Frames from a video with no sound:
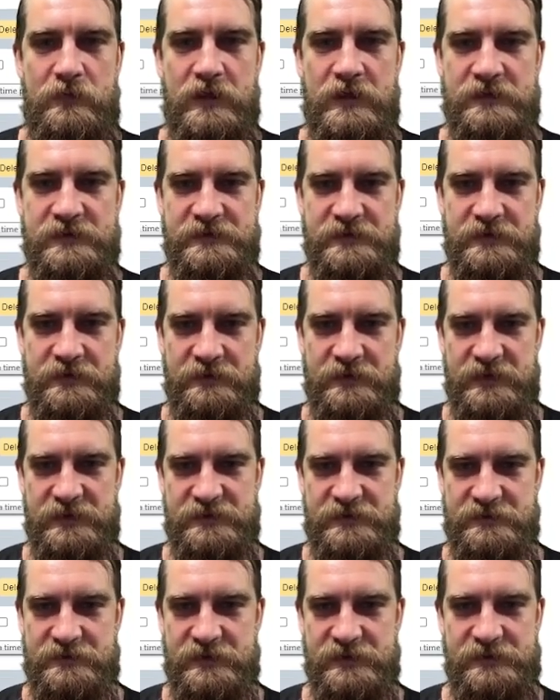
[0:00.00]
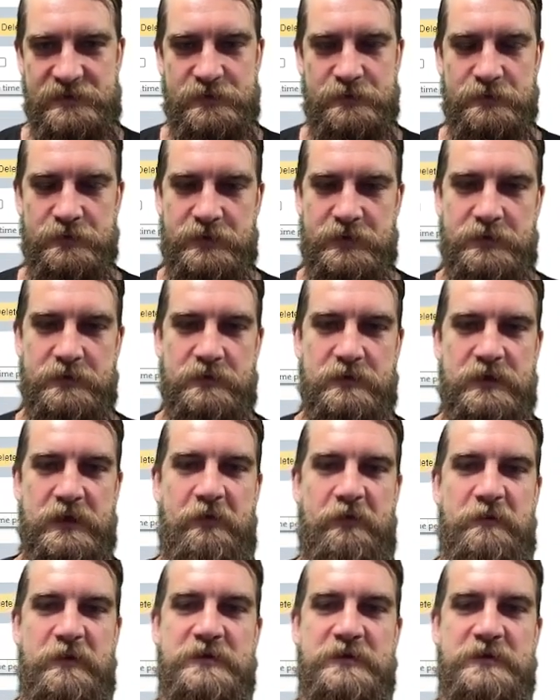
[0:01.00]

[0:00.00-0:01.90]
is this tool here allowing